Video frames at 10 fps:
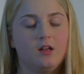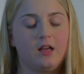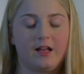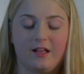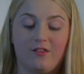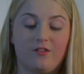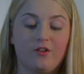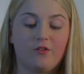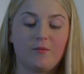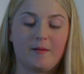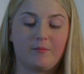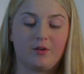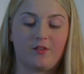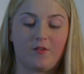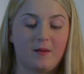And I can still
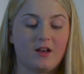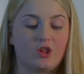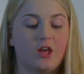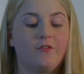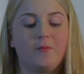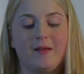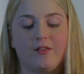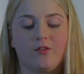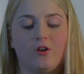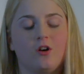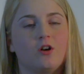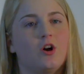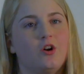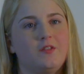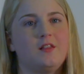remember the Spanish alphabet song
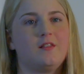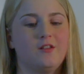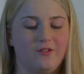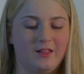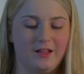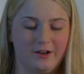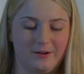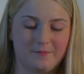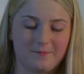all these years later.